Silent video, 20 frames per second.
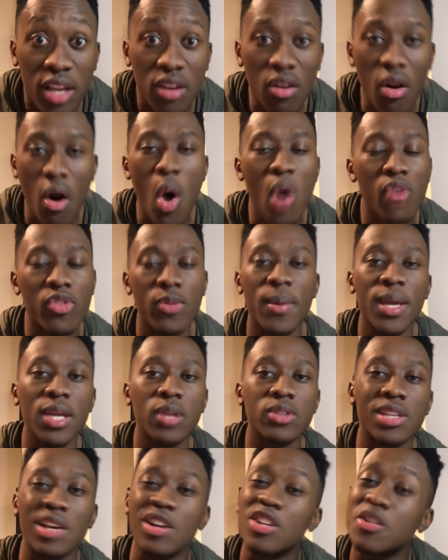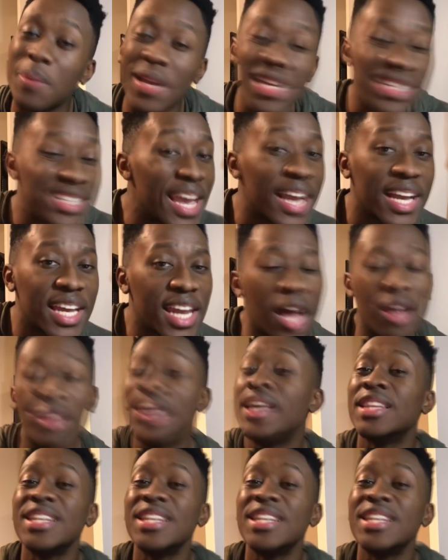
and all of Emmanuel Sanders being taken out,